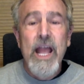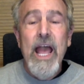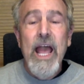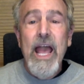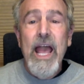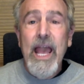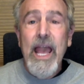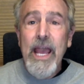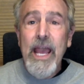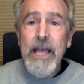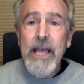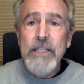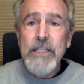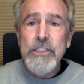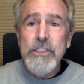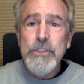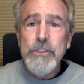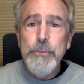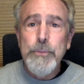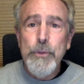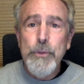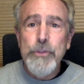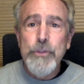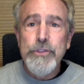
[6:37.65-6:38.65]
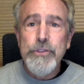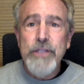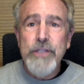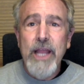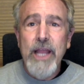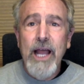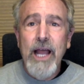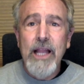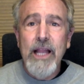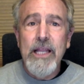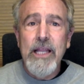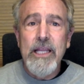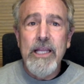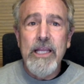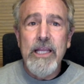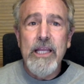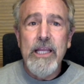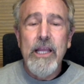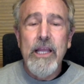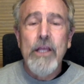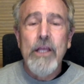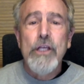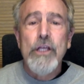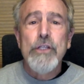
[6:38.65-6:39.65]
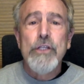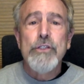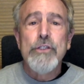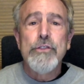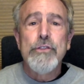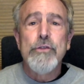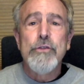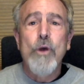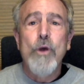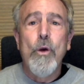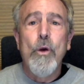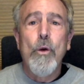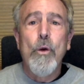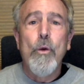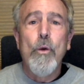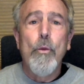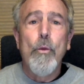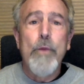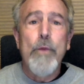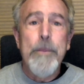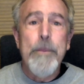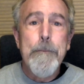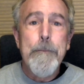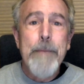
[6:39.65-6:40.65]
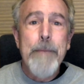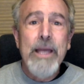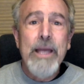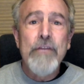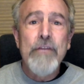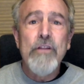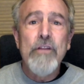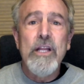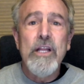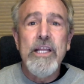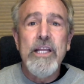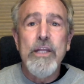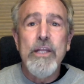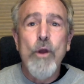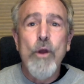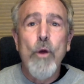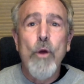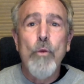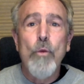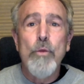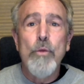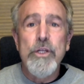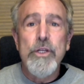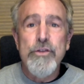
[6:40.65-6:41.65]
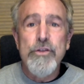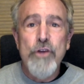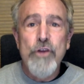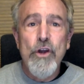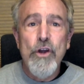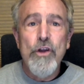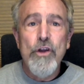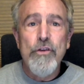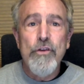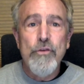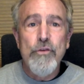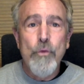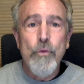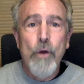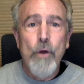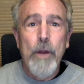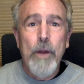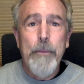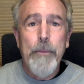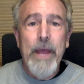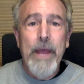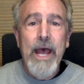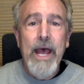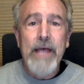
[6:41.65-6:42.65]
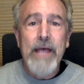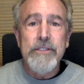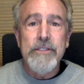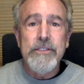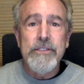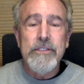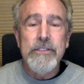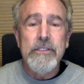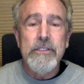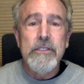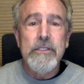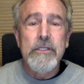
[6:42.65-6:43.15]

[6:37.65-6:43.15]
and spirituality so we mentally don't return to our past.